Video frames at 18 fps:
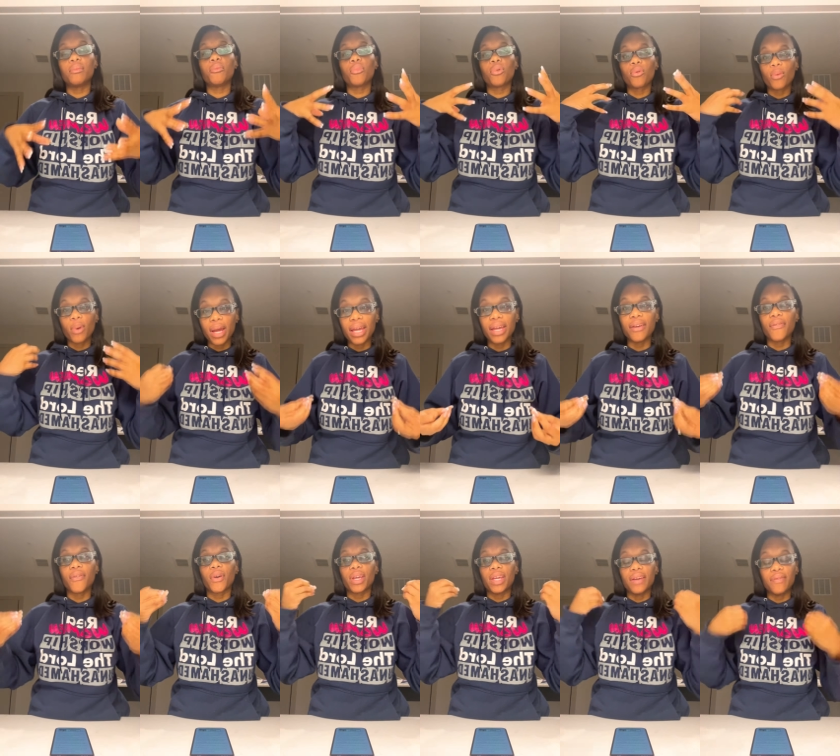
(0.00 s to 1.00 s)
Pray
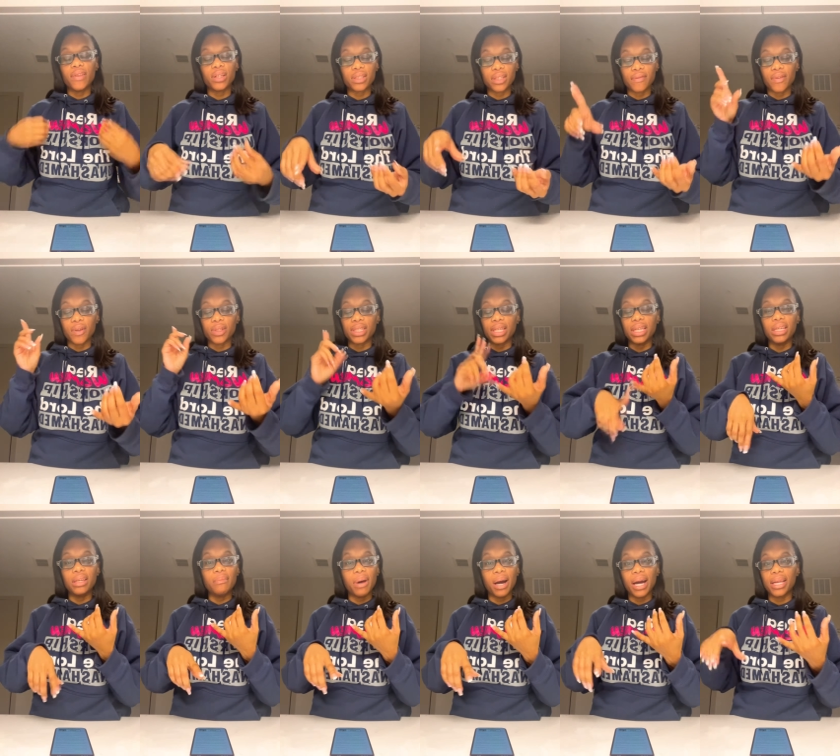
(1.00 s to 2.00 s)
forgiveness. If there's
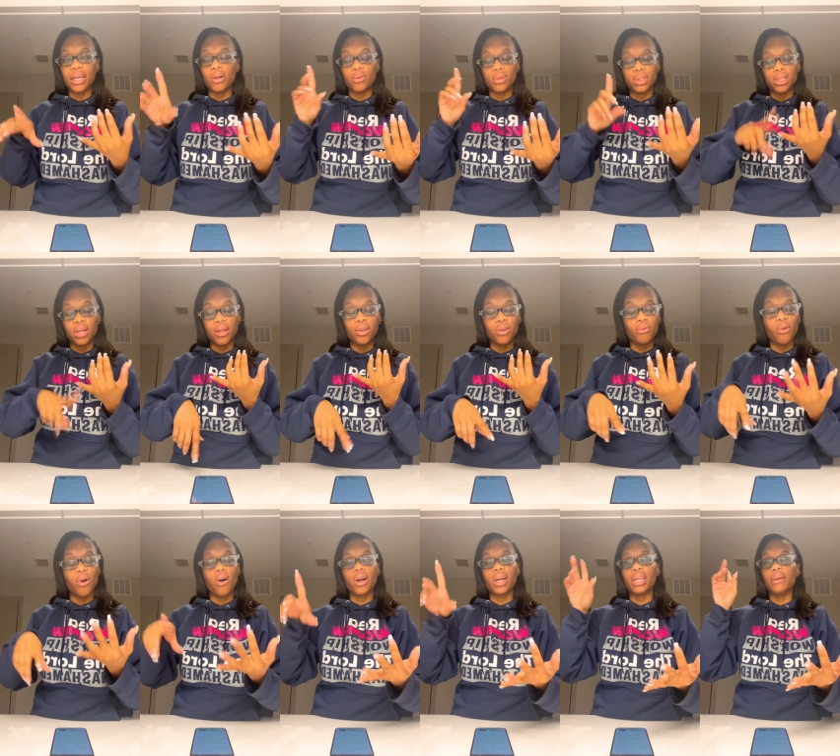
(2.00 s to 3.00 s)
anybody who's done you
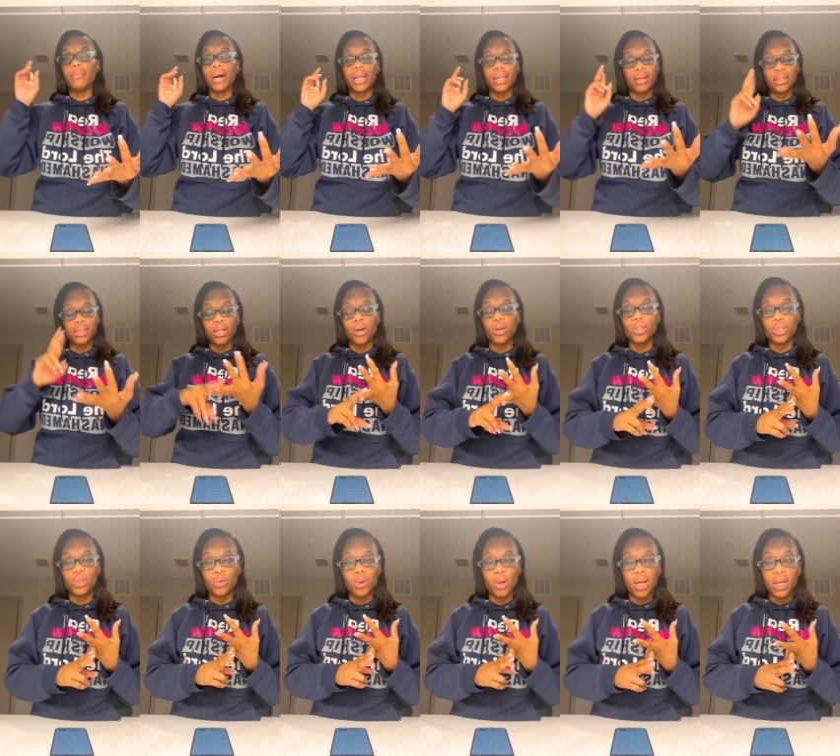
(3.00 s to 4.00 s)
wrong, anybody that's hurt
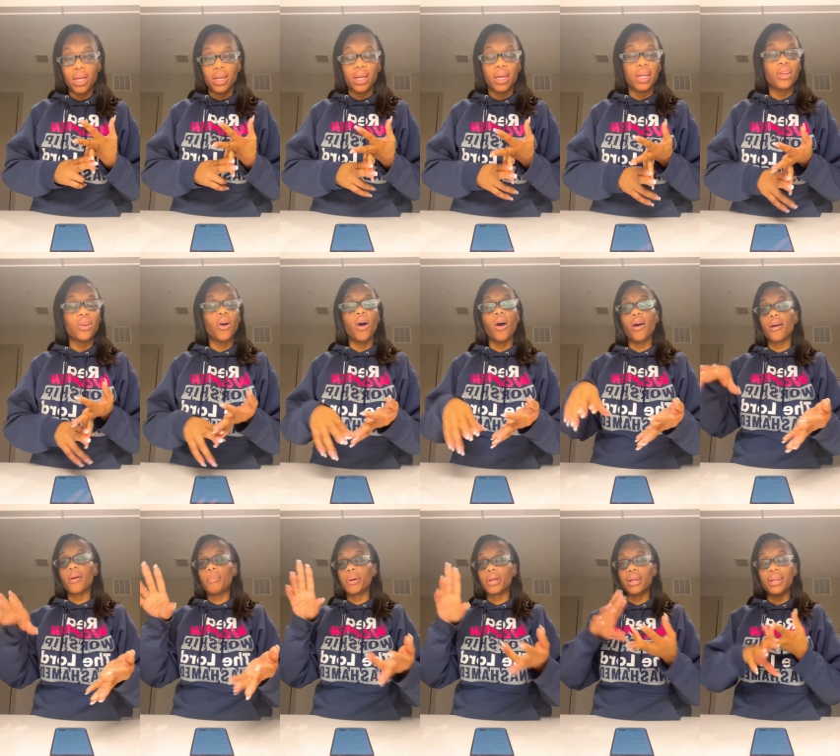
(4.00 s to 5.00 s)
you in your
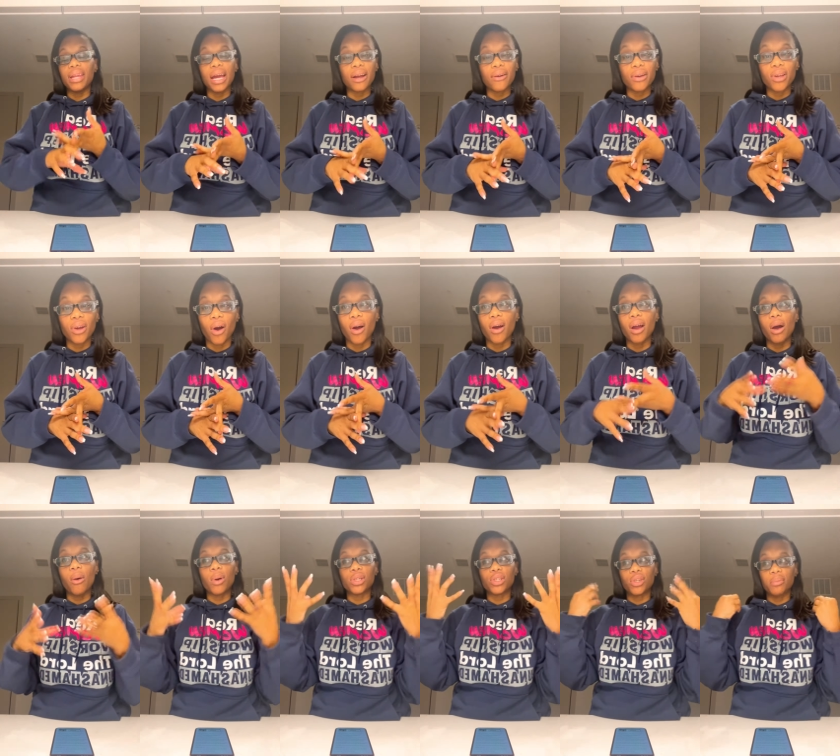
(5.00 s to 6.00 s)
heart, put a dagger in your heart, I
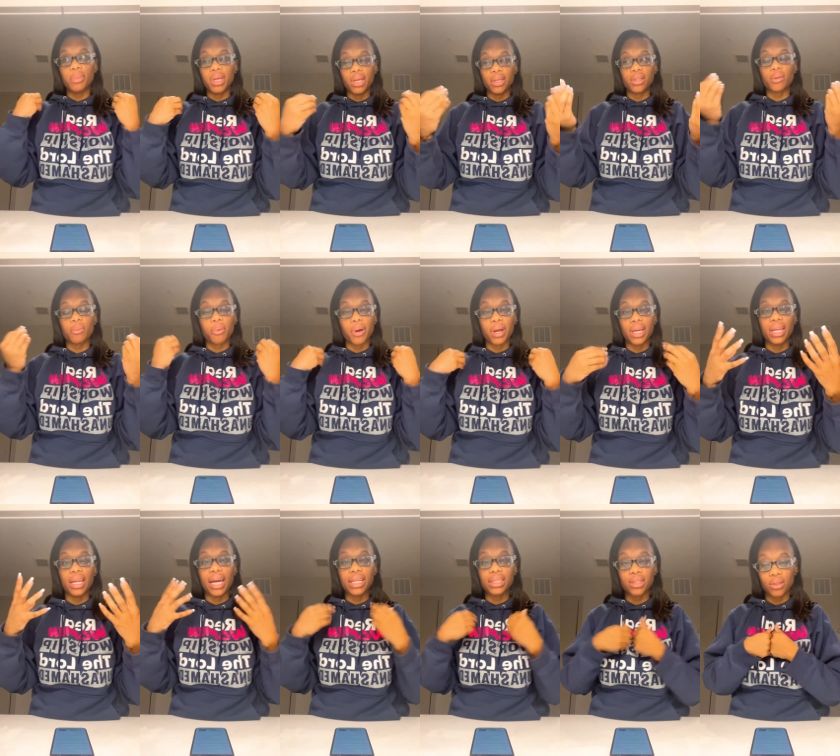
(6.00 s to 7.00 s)
want you to begin to pray and
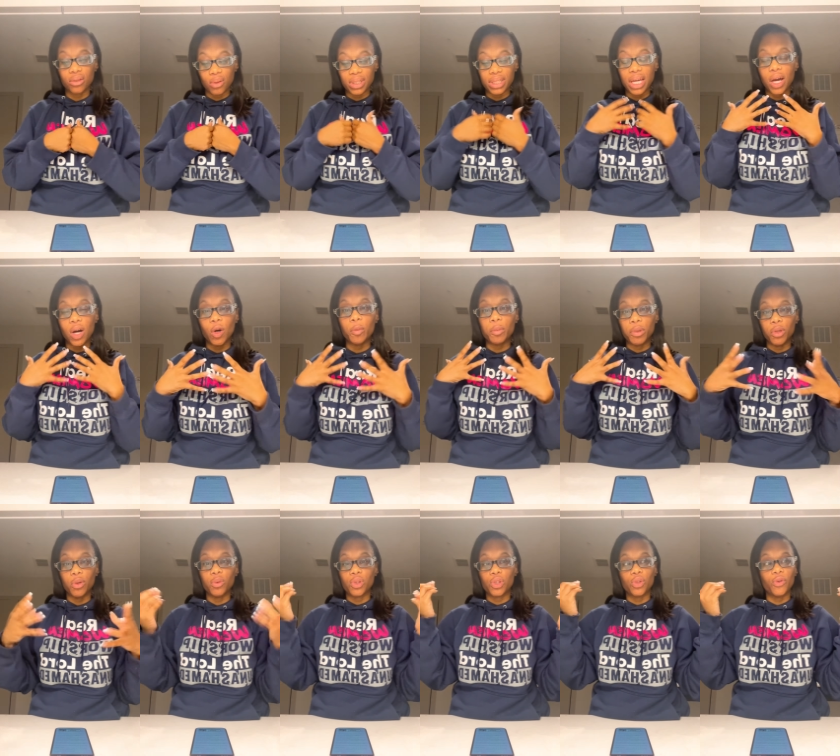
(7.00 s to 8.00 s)
ask the Lord to help you
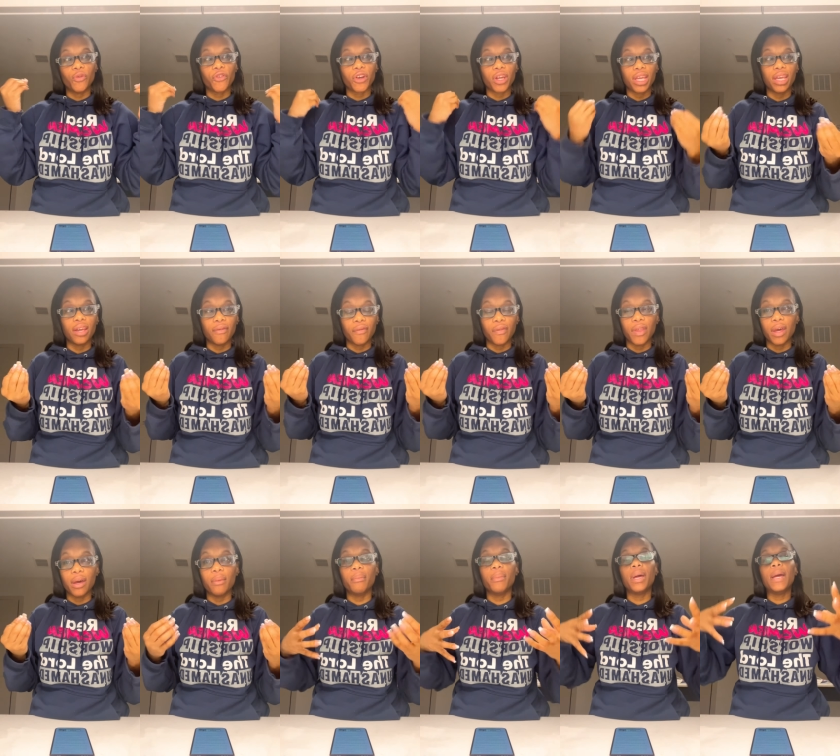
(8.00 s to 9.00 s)
to forgive
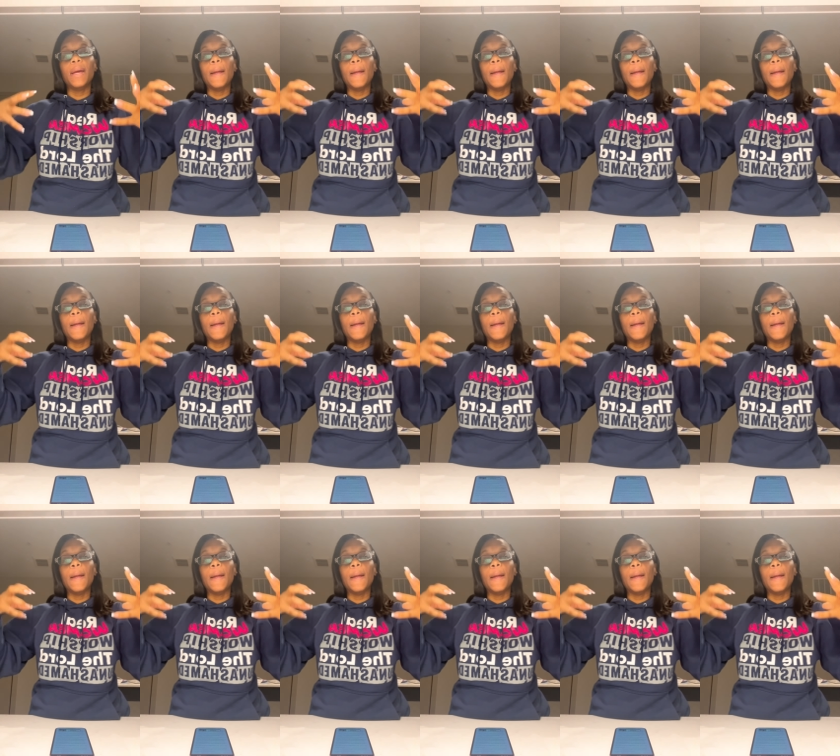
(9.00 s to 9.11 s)
them.